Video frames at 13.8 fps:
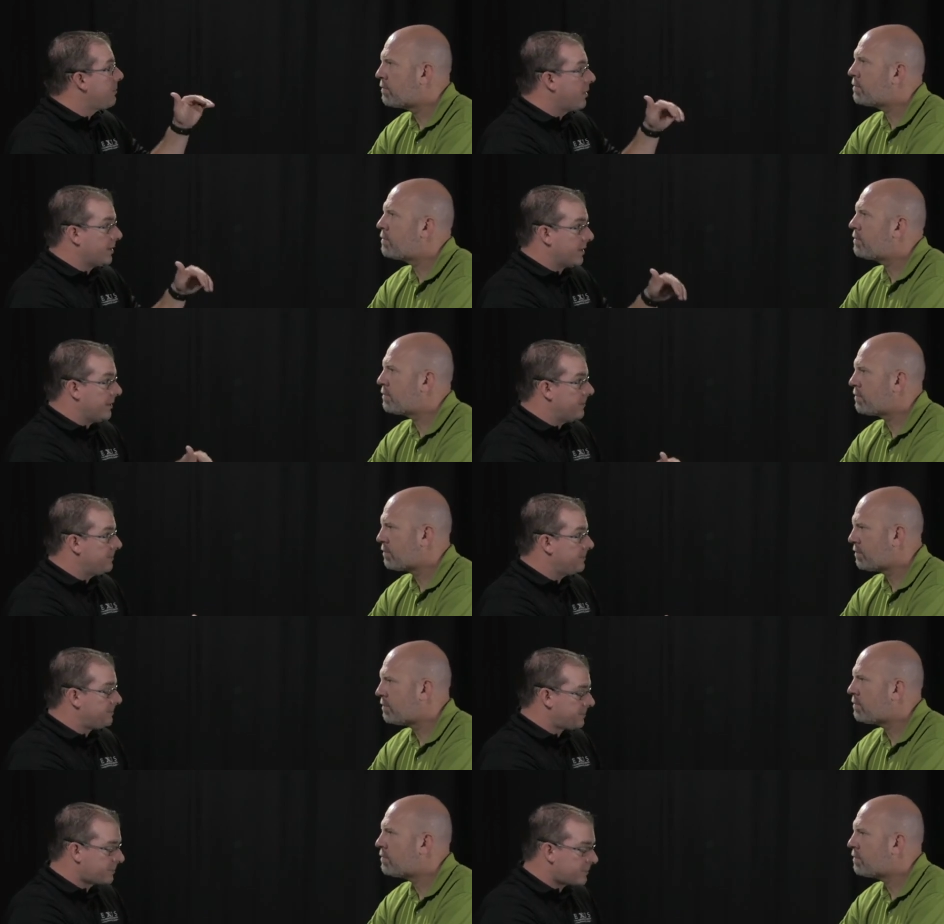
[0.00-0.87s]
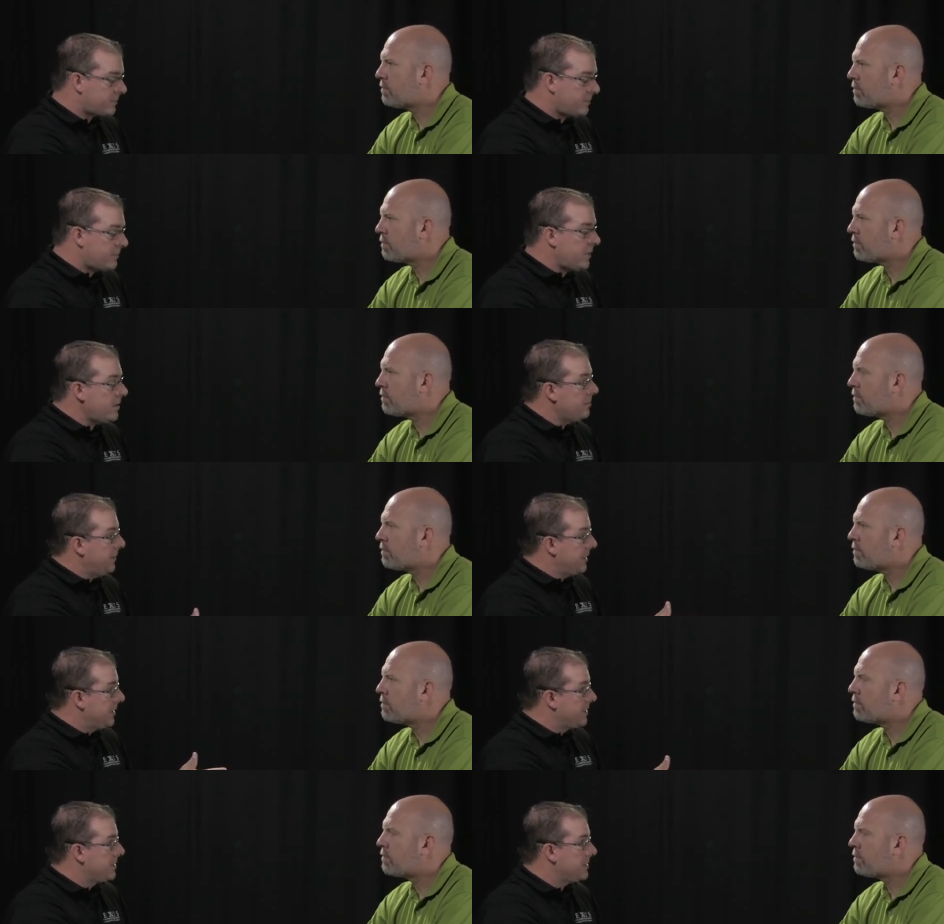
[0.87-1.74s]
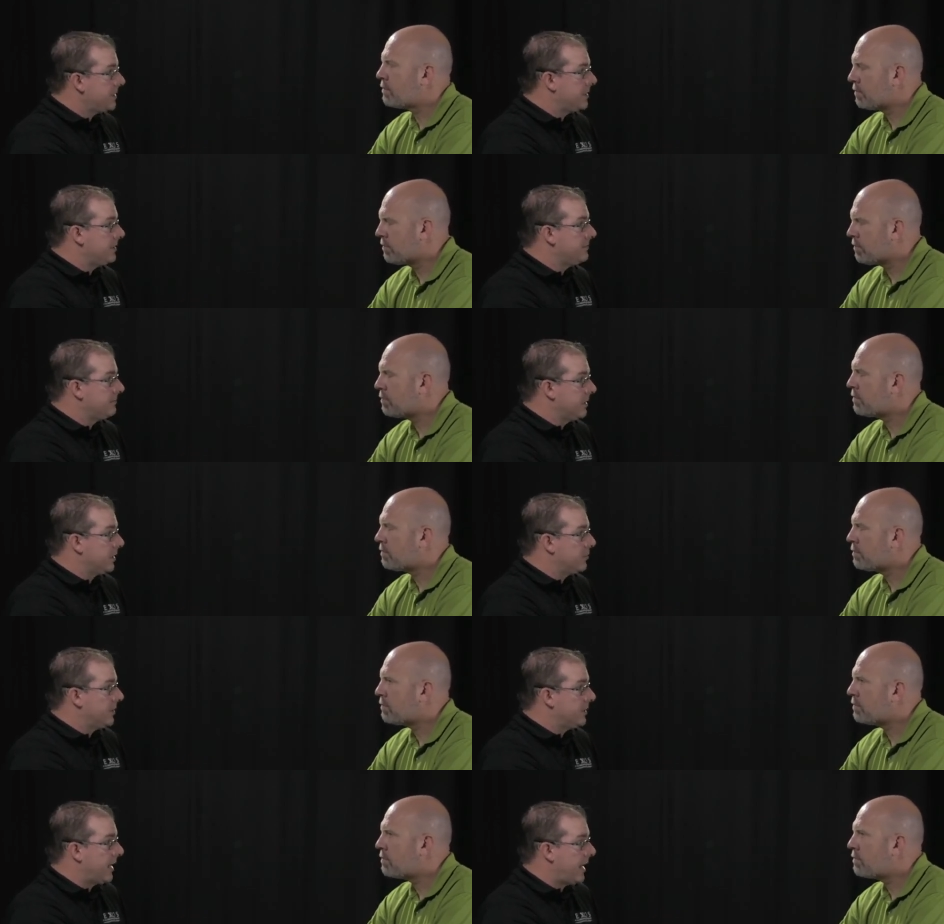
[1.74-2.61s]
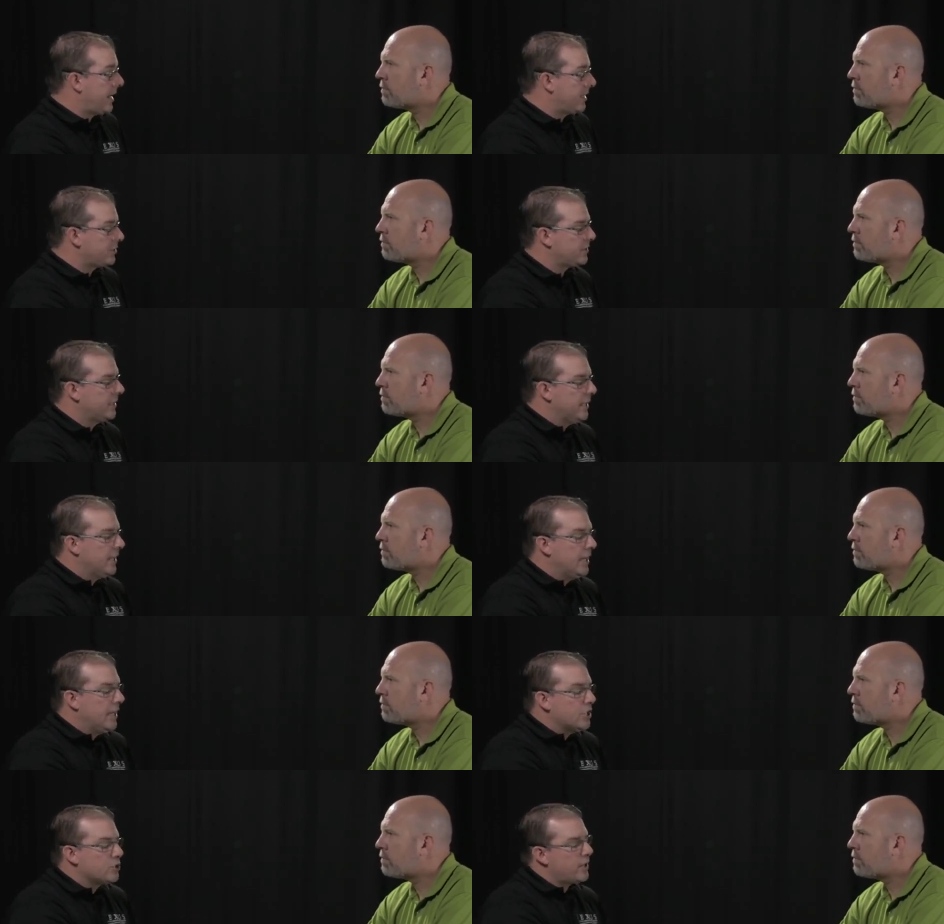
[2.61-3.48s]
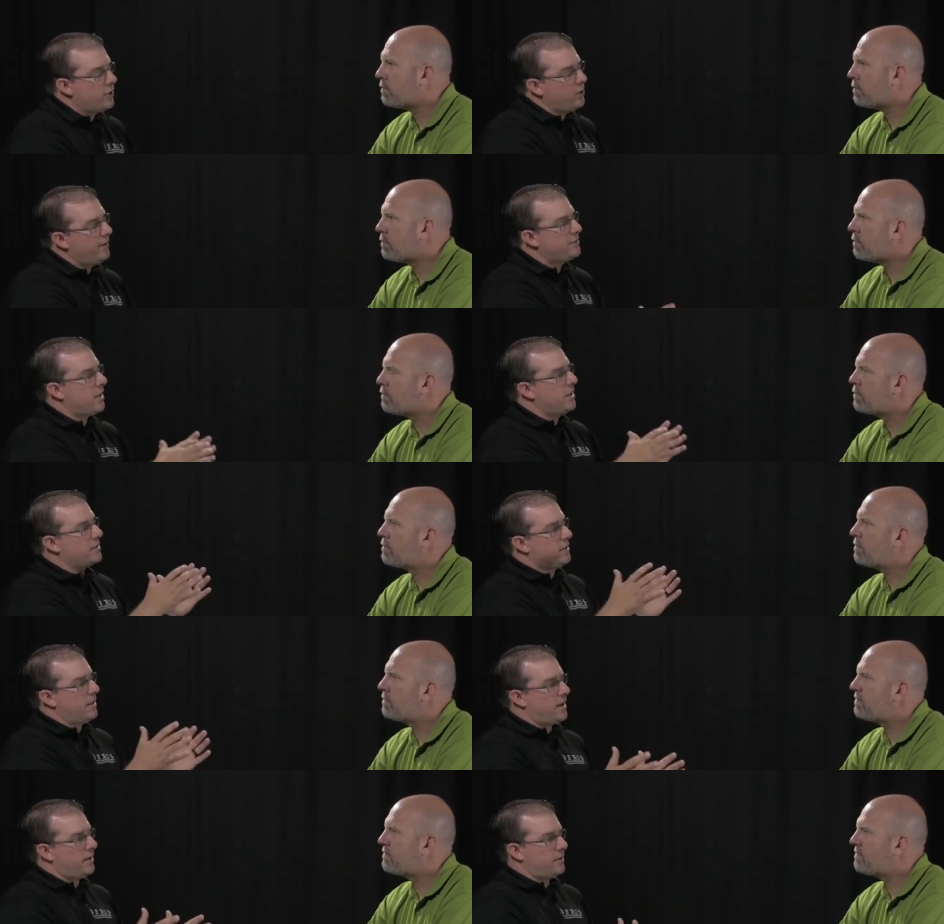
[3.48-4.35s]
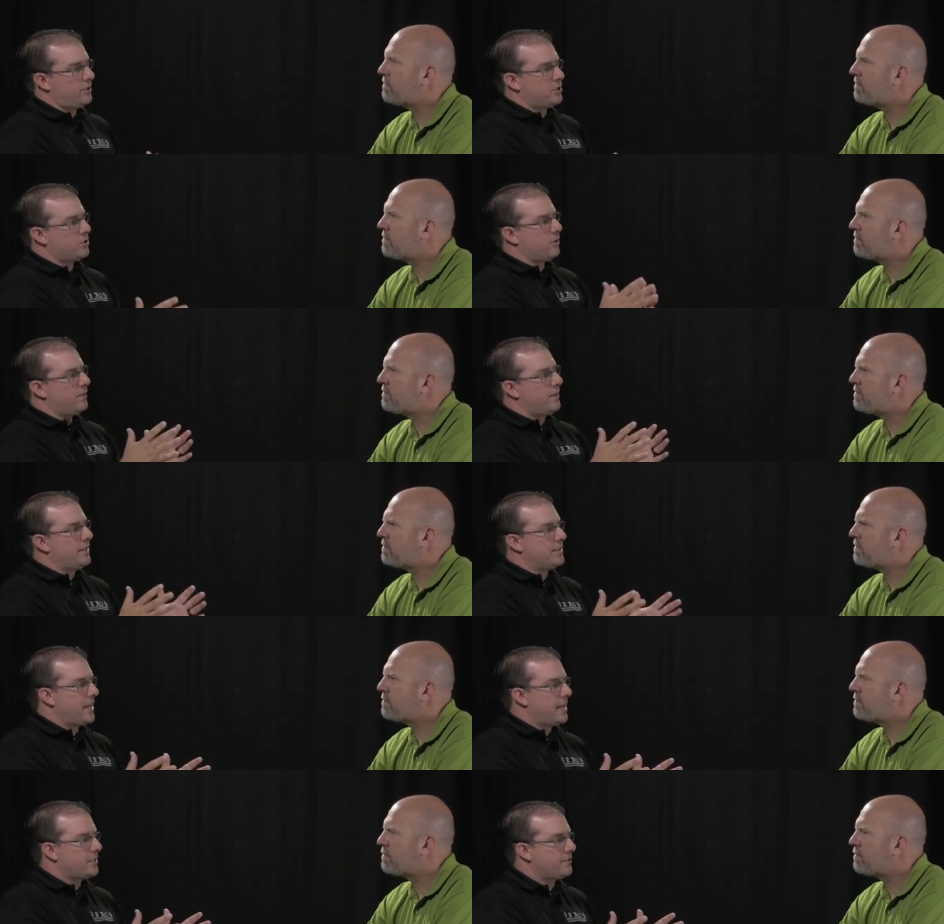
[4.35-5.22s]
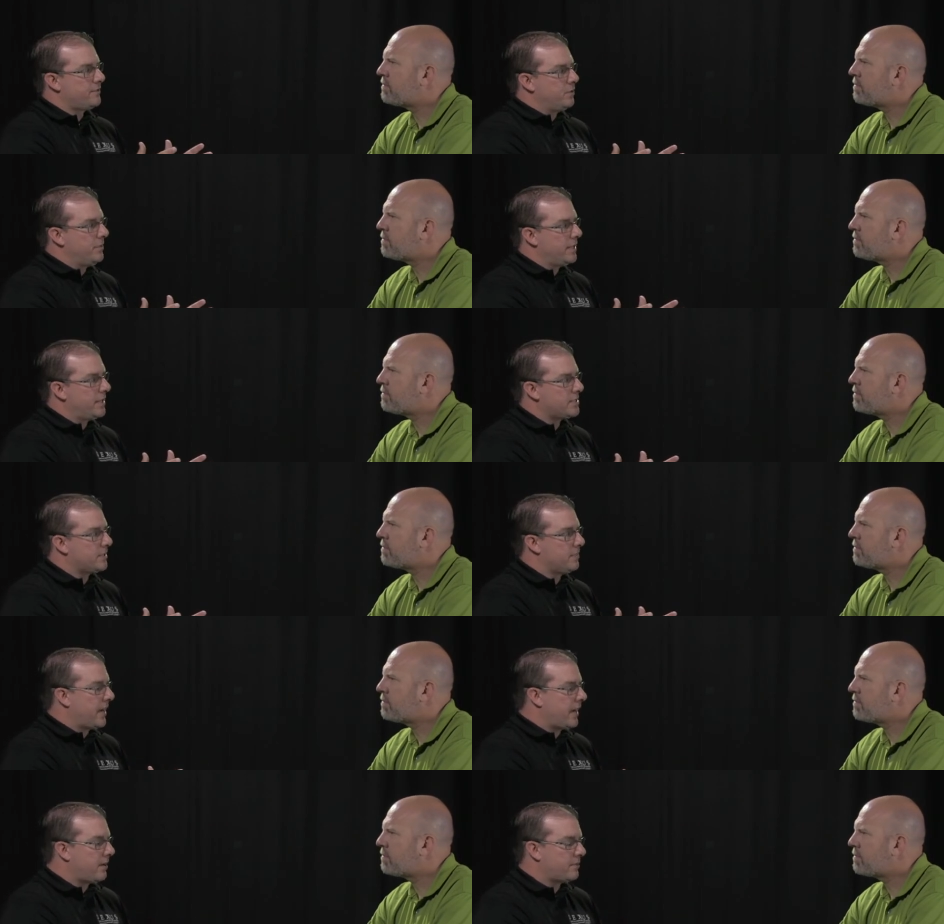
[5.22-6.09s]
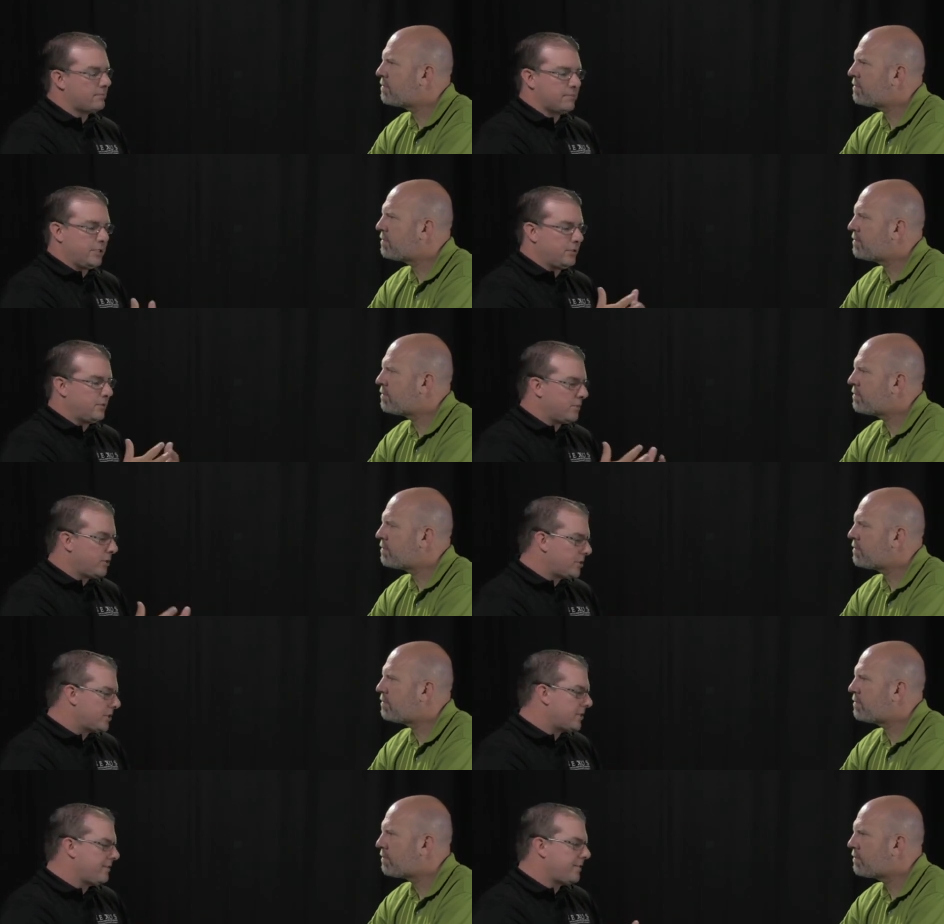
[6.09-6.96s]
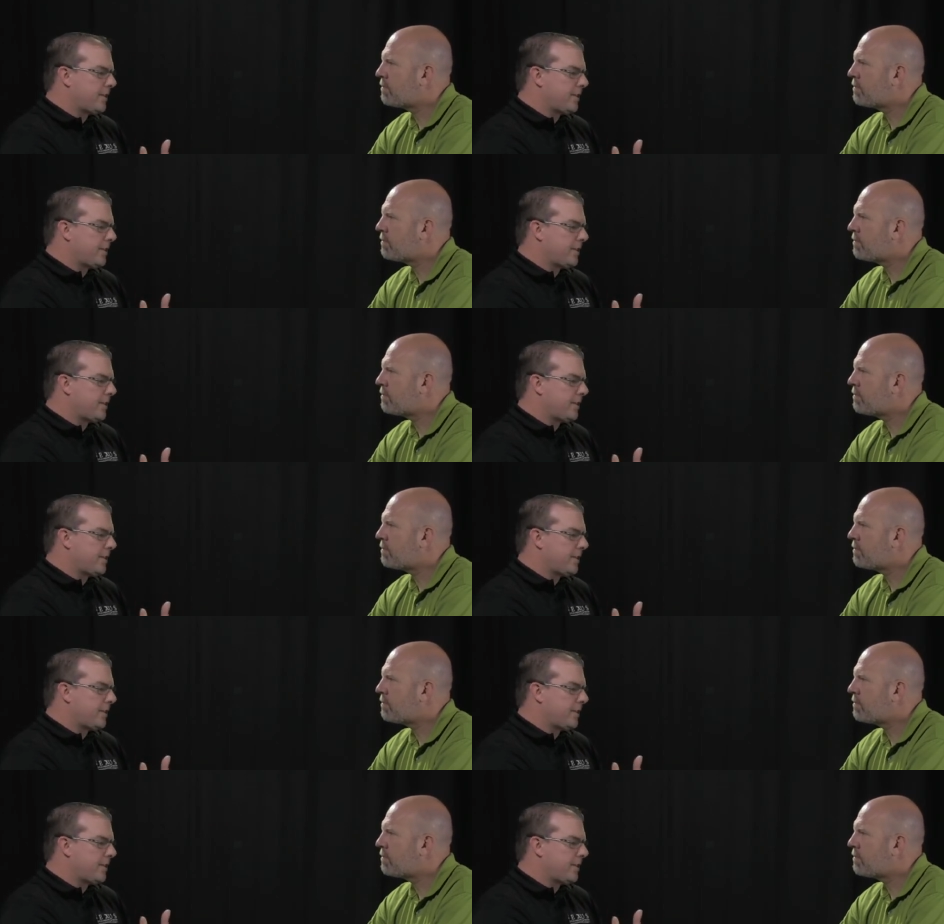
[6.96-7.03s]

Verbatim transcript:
Speaker 1: the market because it's in liquid cash. So I know I've talked a lot just over these last few minutes about you know emergency